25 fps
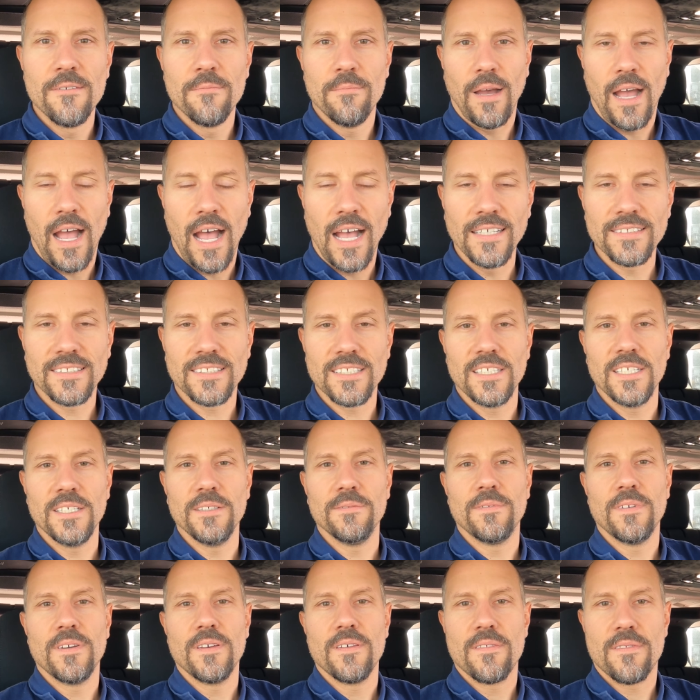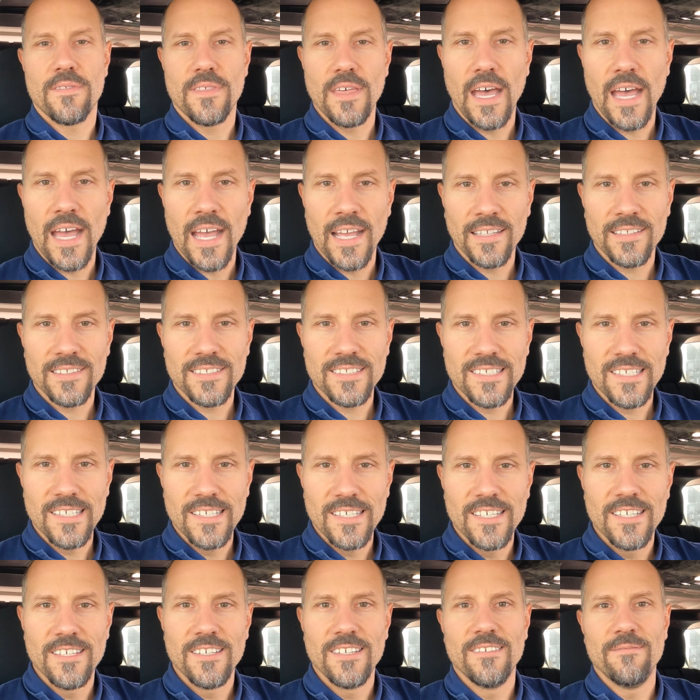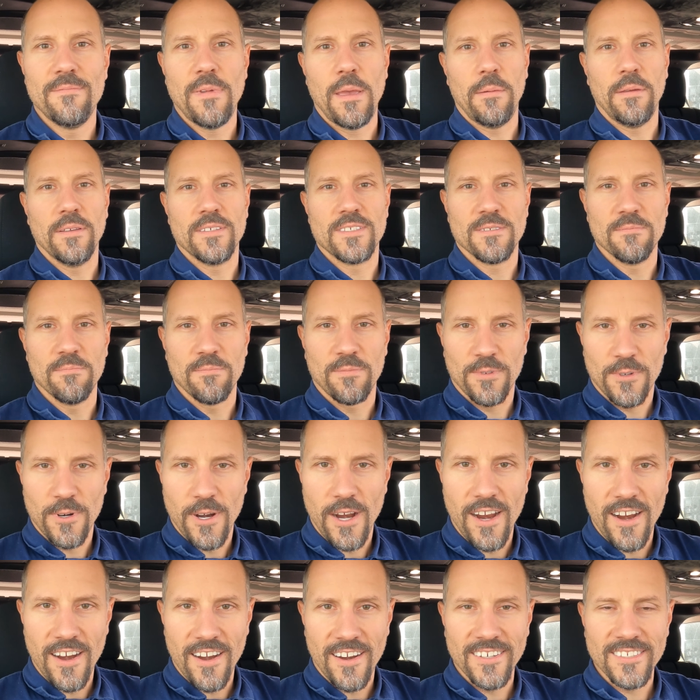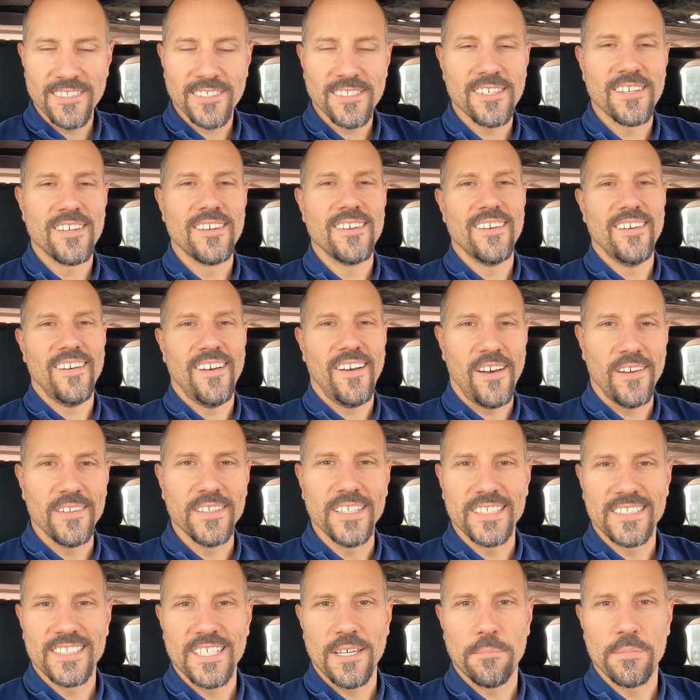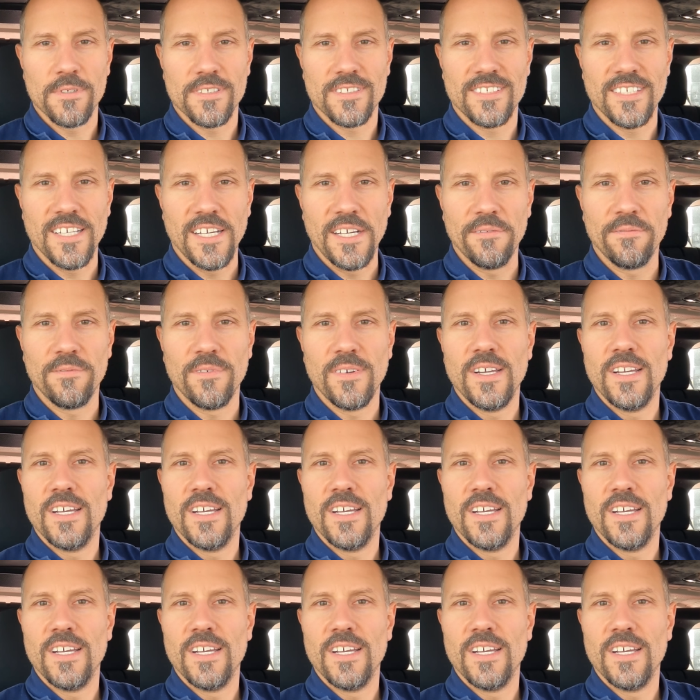Positive thoughts, maybe some prayers, all that type of stuff.